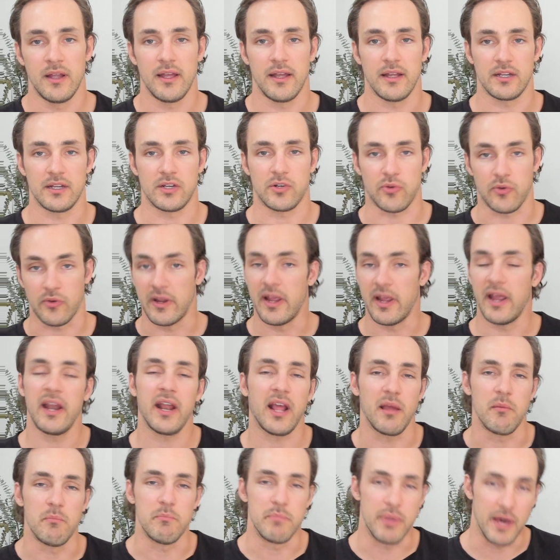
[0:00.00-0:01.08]
creating
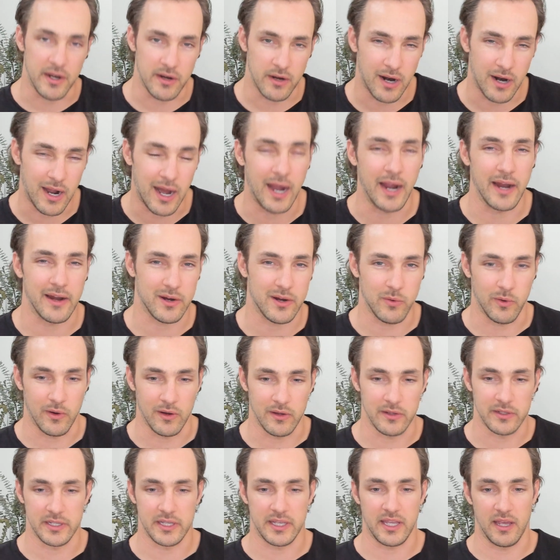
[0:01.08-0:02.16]
a better, higher
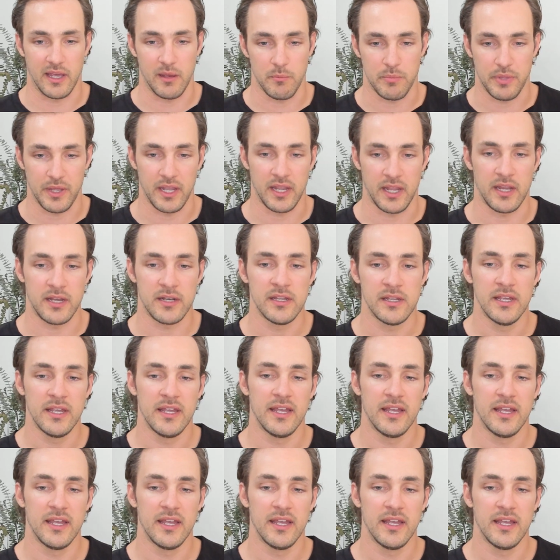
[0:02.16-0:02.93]
quality campaign.